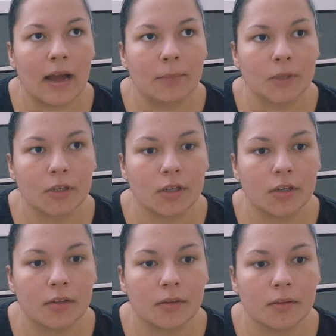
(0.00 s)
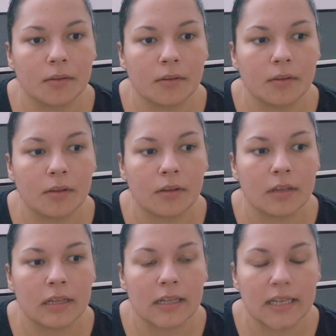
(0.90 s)
I'm going to
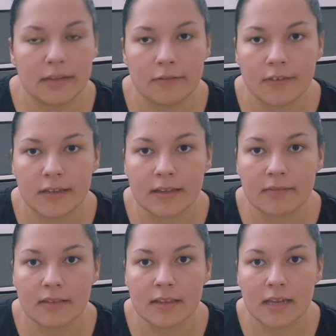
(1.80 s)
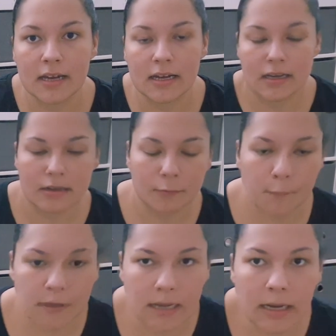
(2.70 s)
leave things as they are
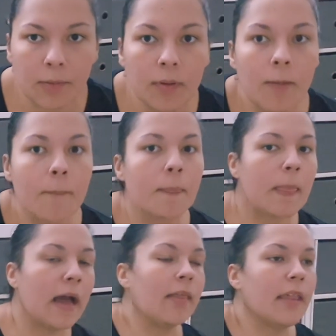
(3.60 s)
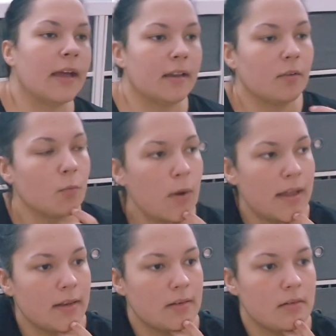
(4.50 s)
for now, and then
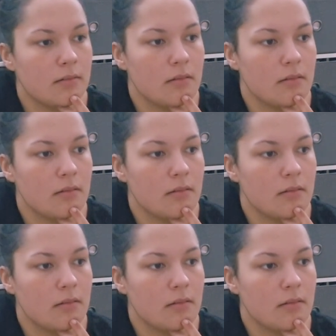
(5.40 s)
when